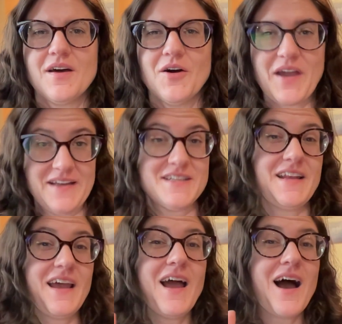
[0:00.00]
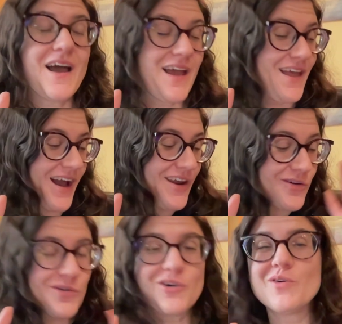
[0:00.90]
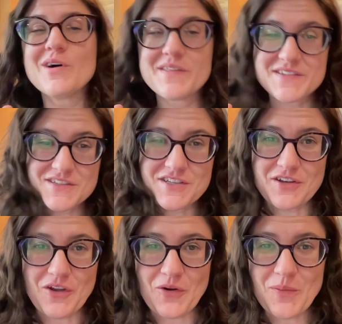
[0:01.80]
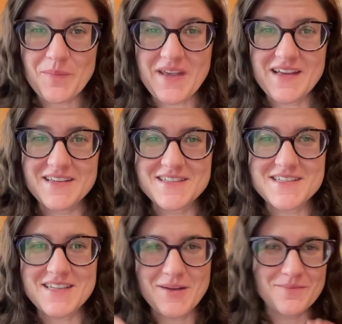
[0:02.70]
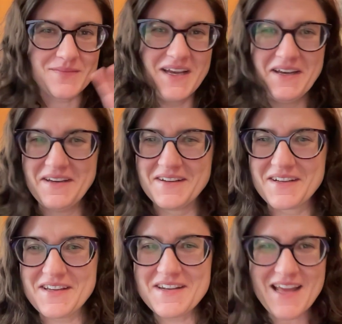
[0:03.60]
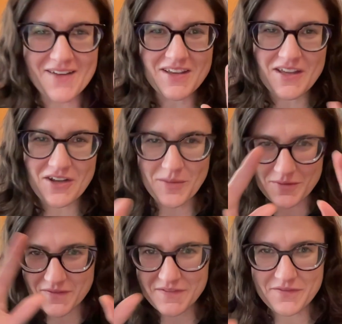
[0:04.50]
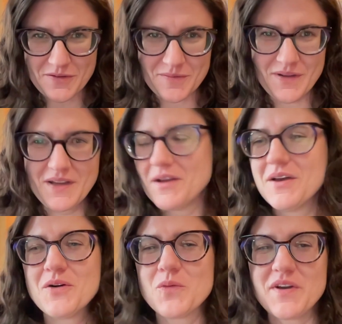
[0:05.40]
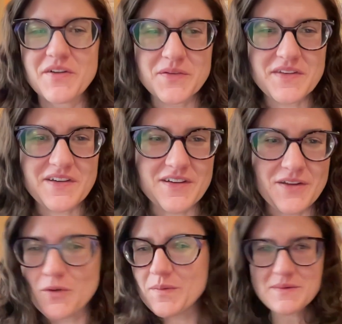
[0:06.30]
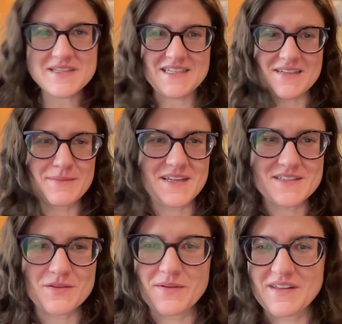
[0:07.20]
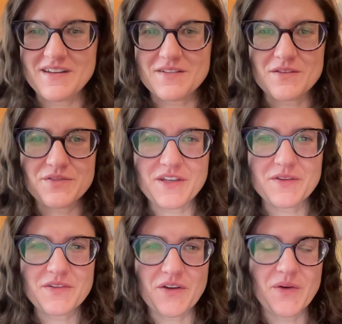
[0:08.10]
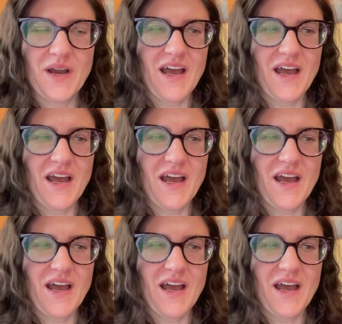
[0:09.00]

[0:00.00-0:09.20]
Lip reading: Okay, today I don't know how this is going to go because I'm going to navigate a couple of different windows here and you won't be able to see it because of the way that I do these videos. So,